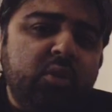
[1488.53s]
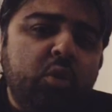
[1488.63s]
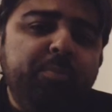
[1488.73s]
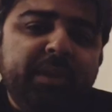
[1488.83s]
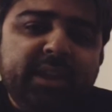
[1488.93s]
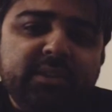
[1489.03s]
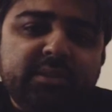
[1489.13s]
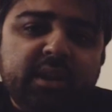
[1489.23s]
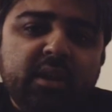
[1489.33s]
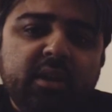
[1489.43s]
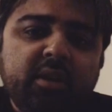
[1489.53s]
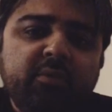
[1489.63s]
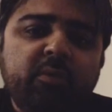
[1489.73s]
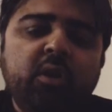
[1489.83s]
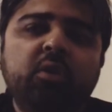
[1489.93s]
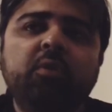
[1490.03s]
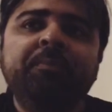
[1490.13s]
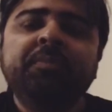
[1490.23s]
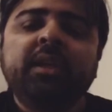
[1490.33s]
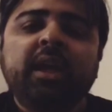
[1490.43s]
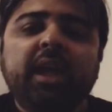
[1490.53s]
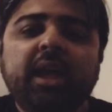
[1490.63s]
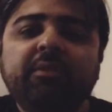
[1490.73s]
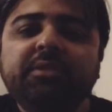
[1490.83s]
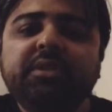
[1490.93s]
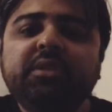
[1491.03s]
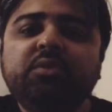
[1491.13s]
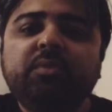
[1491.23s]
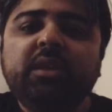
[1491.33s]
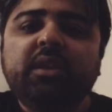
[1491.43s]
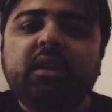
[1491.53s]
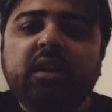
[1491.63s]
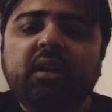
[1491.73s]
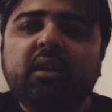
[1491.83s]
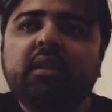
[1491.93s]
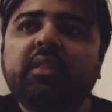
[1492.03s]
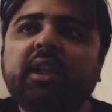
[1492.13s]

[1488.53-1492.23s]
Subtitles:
openings that are going to follow ever since we learned